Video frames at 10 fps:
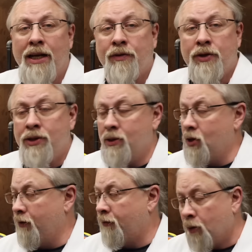As for
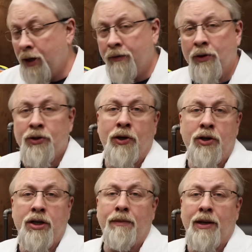240 volt
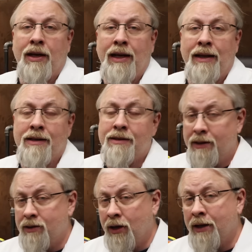charging ability, this
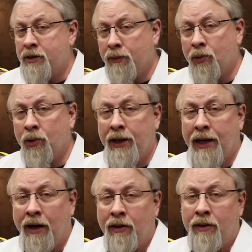does not support it
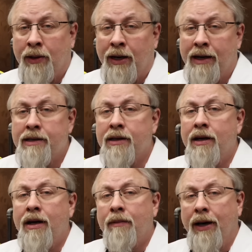out of the box,
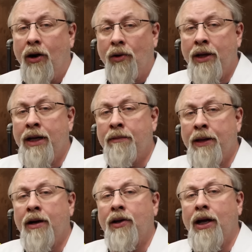but only in
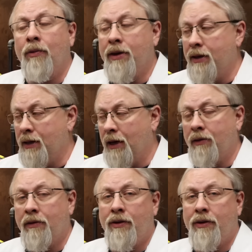parallel with another